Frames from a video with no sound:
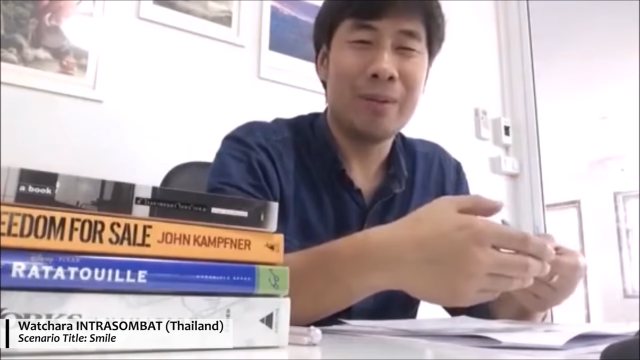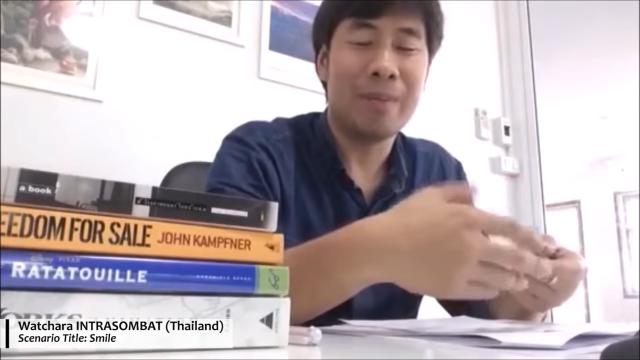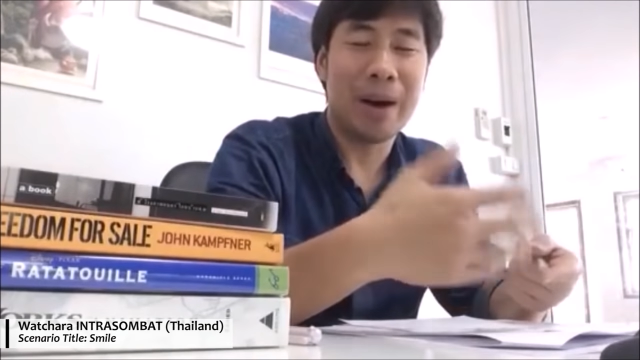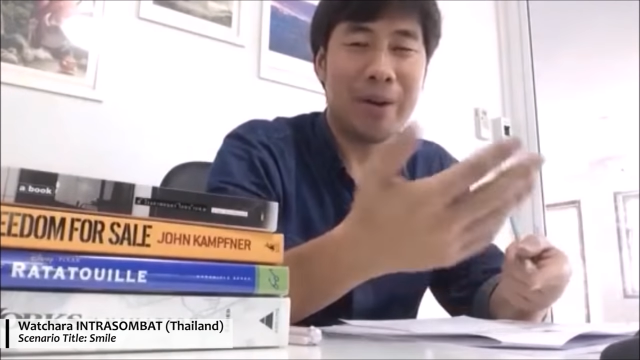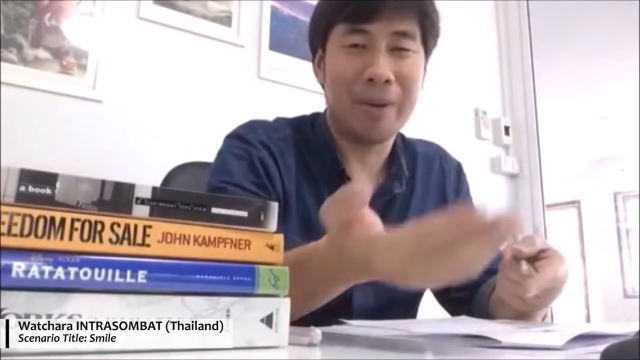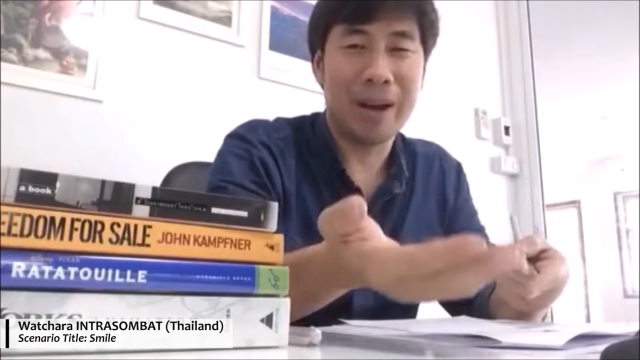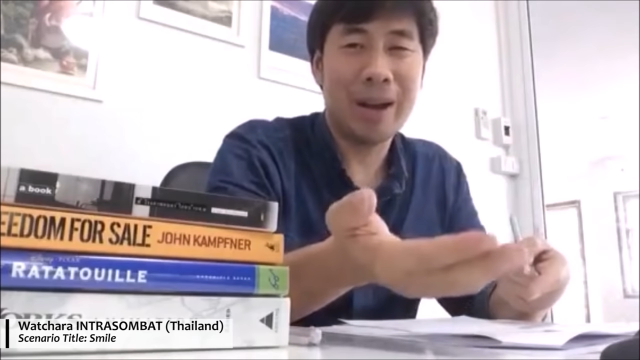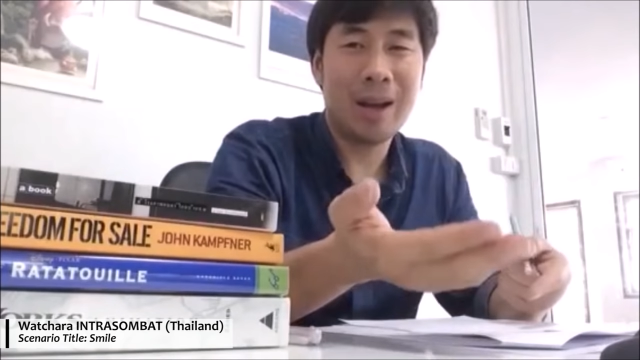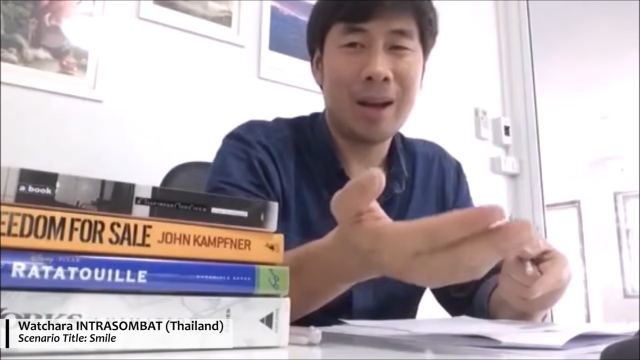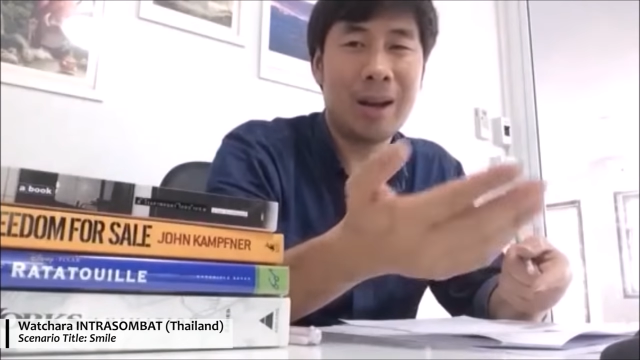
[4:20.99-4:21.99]
By the way,
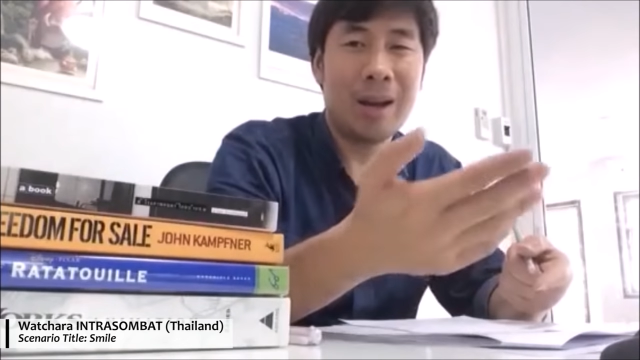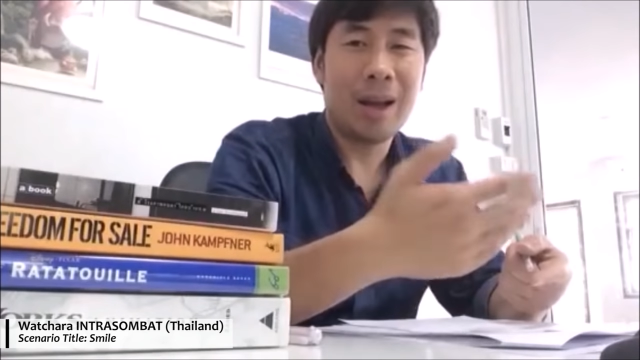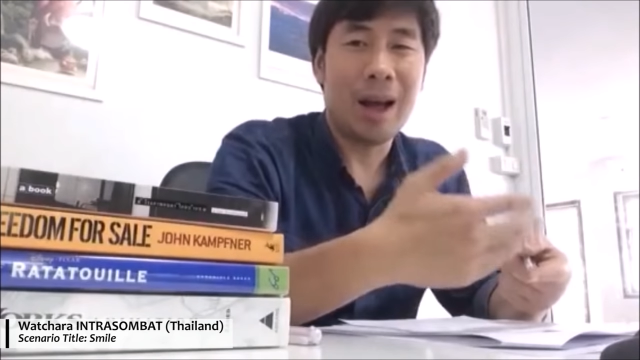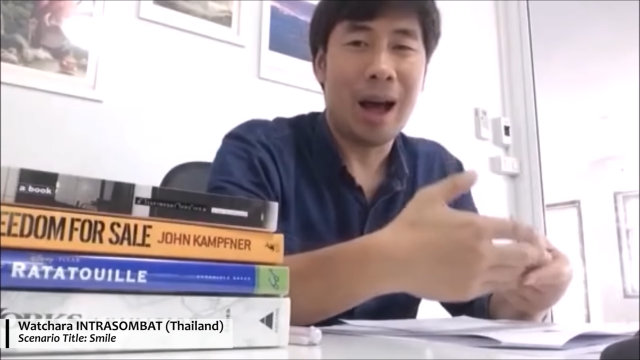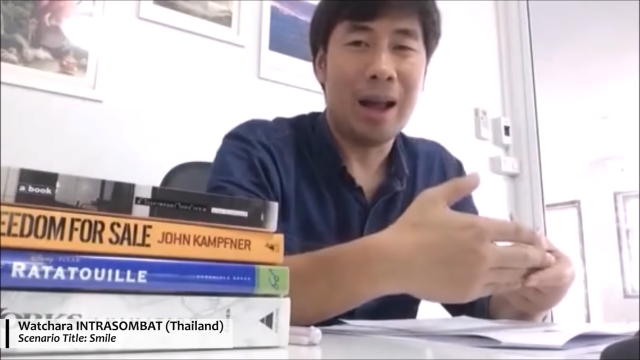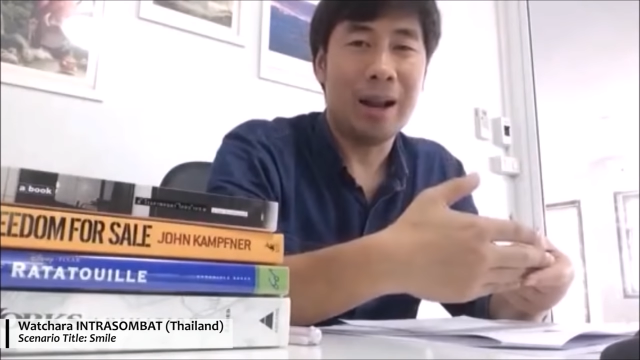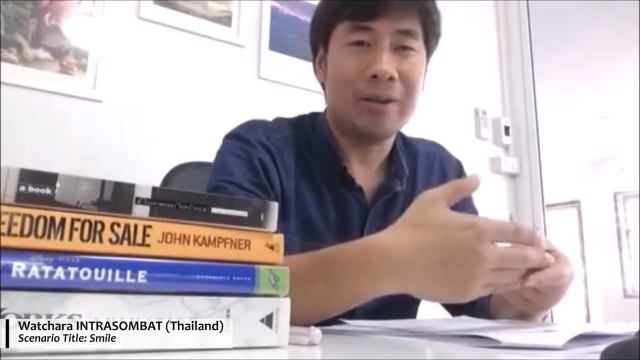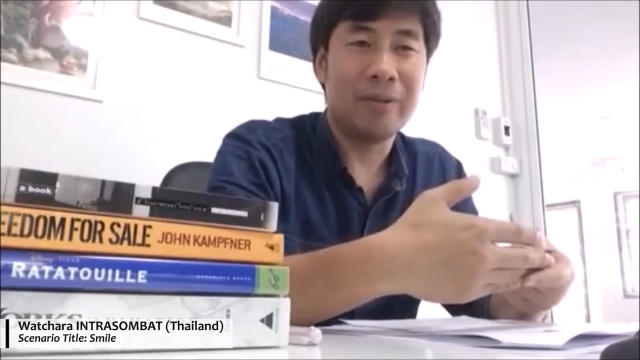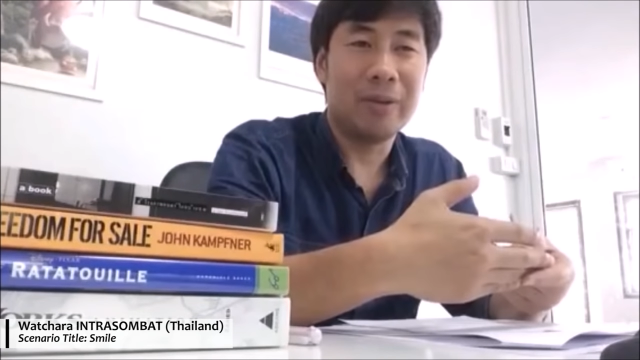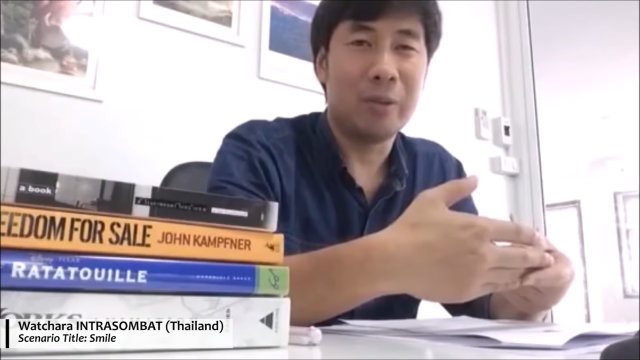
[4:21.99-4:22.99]
I
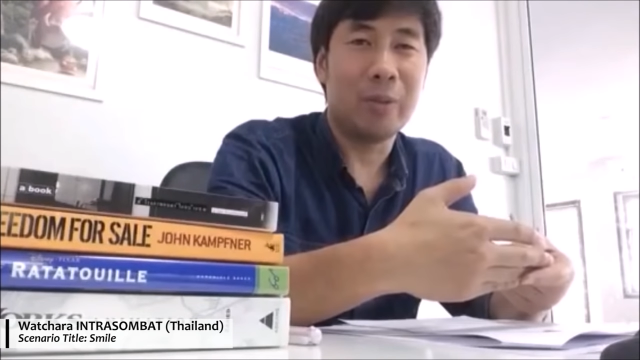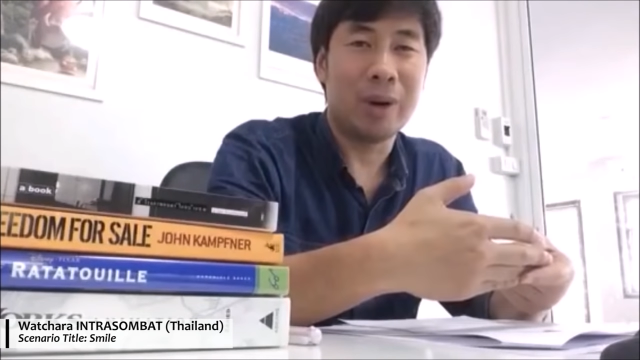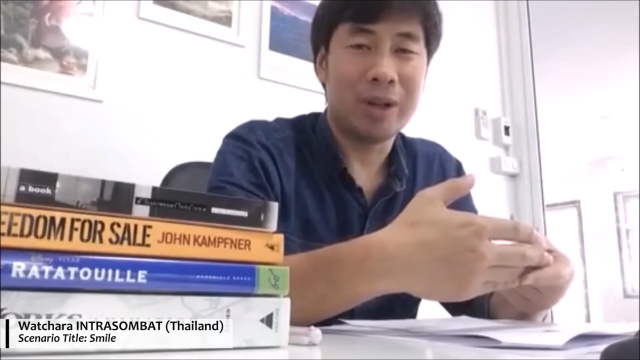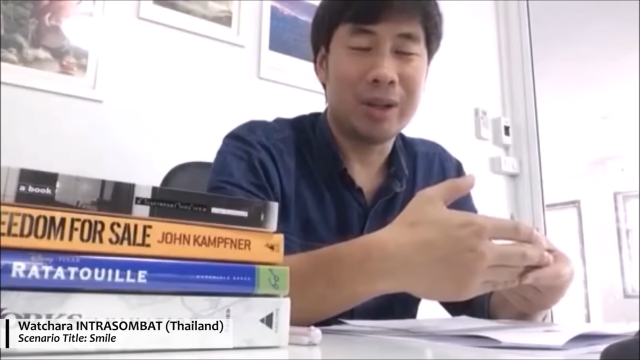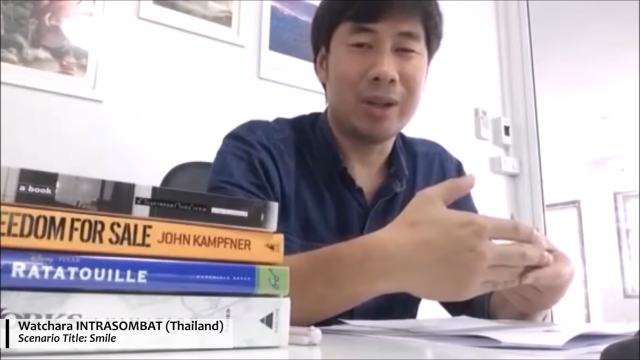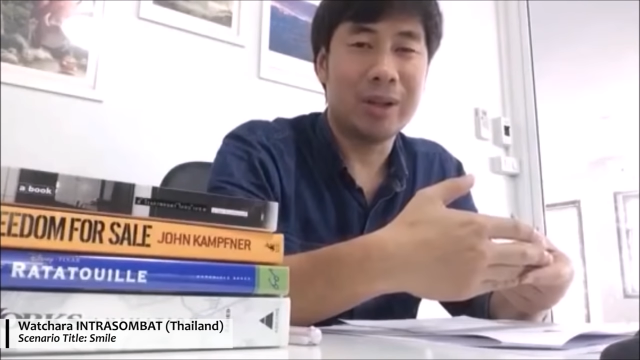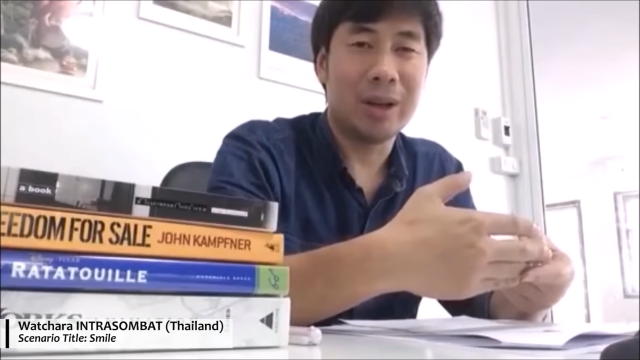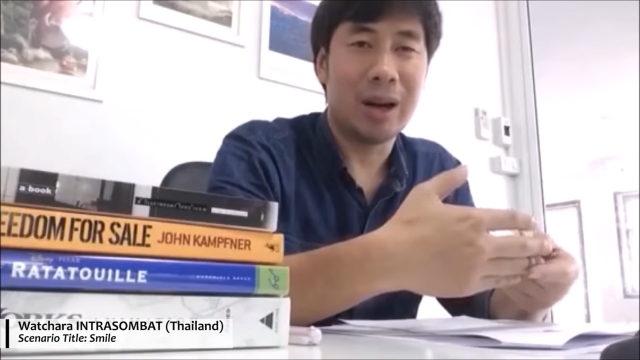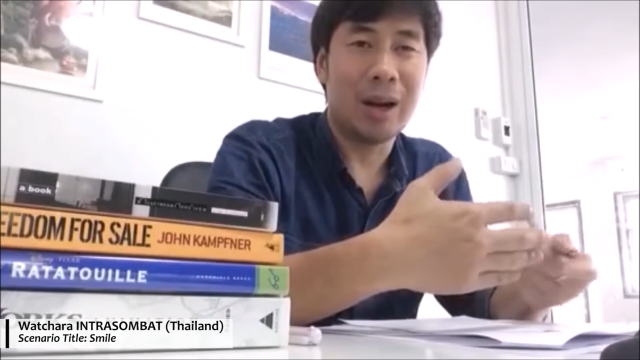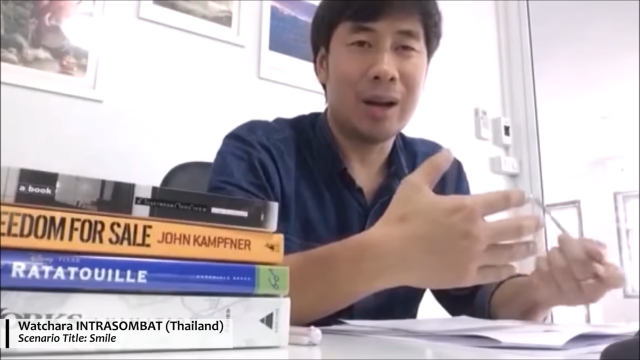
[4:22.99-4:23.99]
love to watching
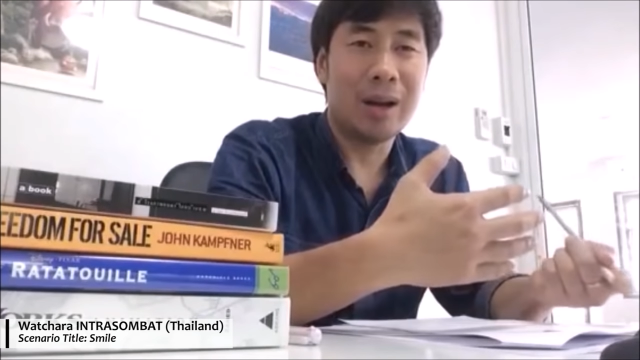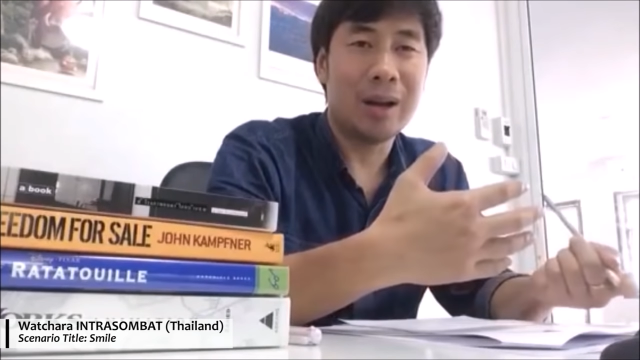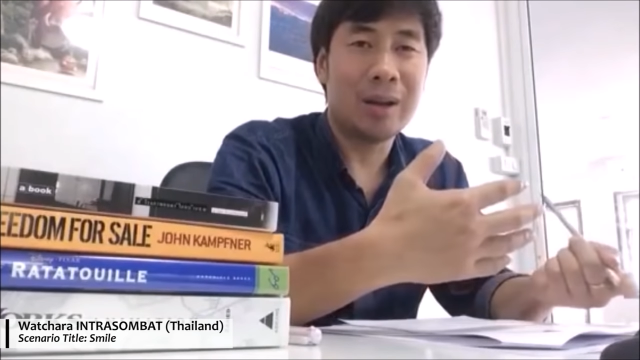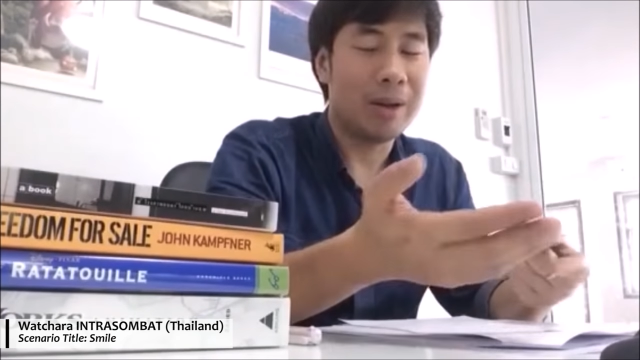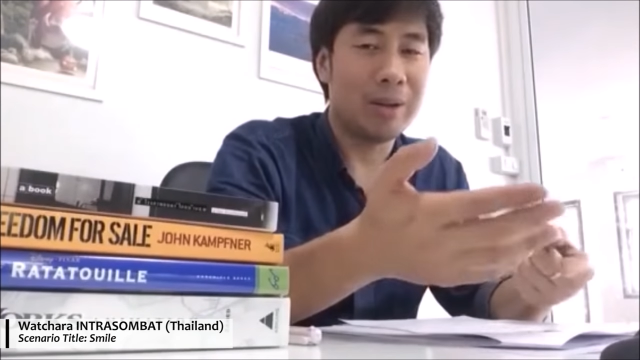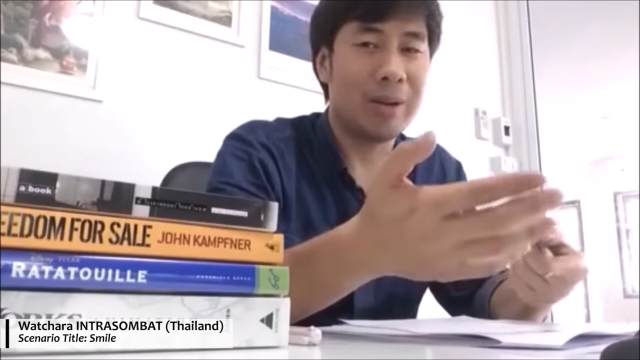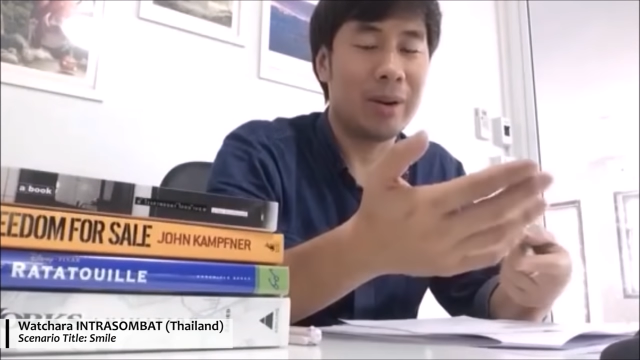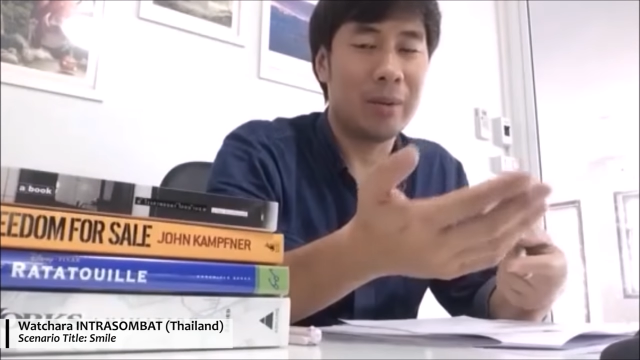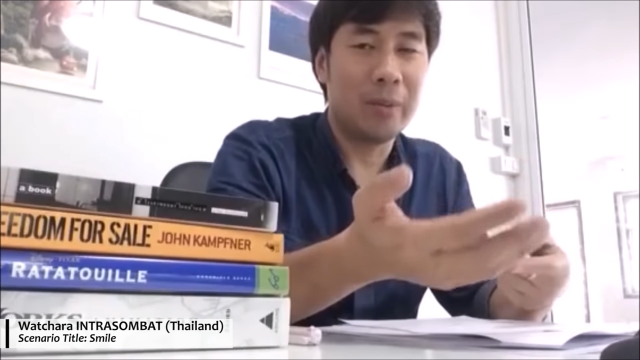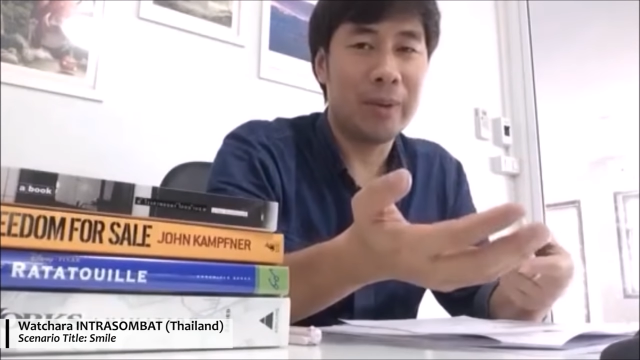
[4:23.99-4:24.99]
the
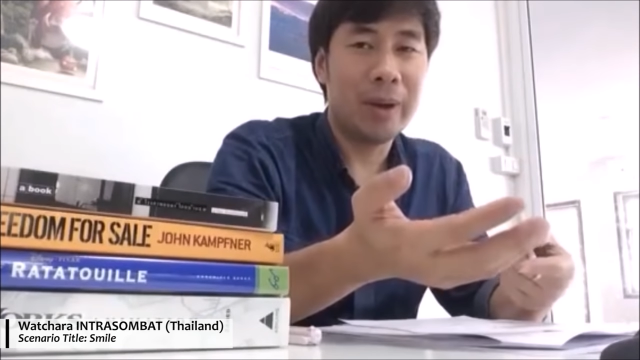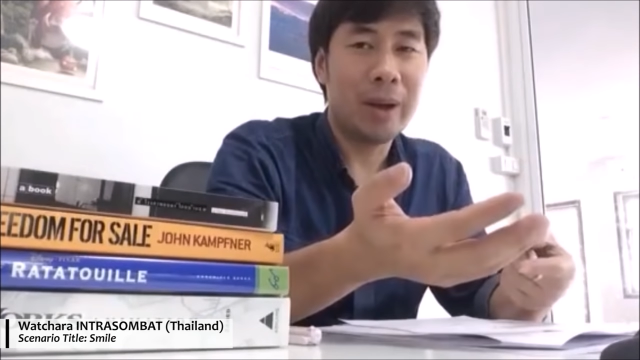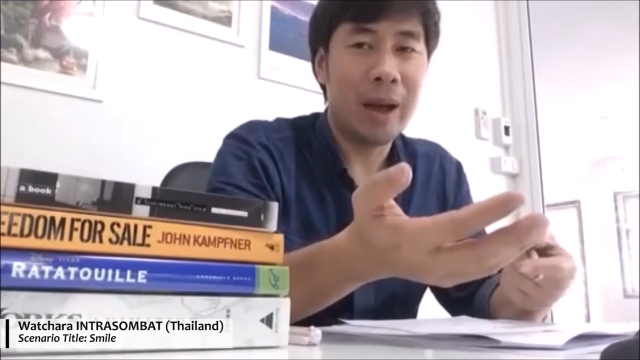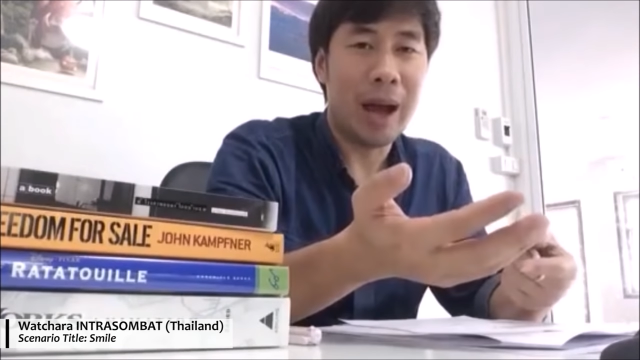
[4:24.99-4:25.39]
historical movie,